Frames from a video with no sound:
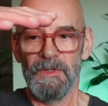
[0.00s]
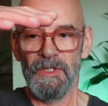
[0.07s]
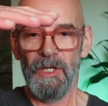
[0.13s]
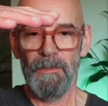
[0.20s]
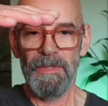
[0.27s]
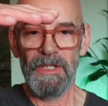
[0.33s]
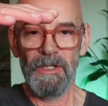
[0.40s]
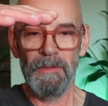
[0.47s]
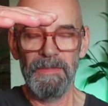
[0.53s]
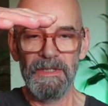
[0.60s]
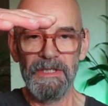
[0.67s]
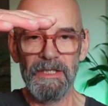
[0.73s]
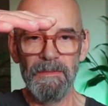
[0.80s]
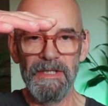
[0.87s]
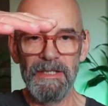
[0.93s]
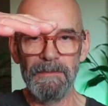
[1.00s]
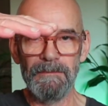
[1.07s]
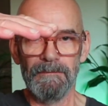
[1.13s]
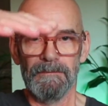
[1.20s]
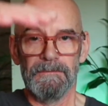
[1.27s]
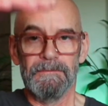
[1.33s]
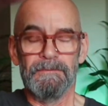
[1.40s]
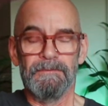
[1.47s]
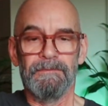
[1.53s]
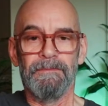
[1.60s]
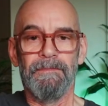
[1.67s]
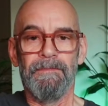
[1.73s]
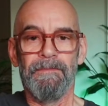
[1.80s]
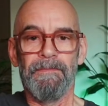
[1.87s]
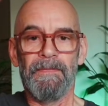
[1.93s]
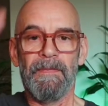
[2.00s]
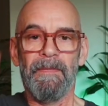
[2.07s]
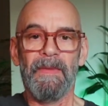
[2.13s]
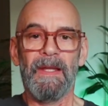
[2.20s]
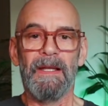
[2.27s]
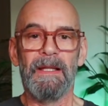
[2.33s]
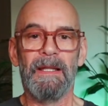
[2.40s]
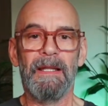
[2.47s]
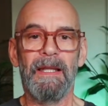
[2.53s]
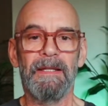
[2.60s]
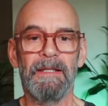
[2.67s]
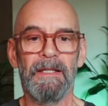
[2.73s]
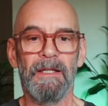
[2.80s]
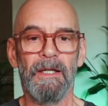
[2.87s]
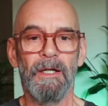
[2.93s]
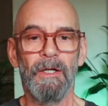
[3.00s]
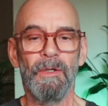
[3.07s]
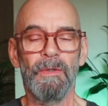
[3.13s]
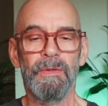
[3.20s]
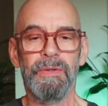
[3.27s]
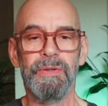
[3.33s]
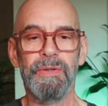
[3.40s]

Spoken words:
topping up a little bit, letting go.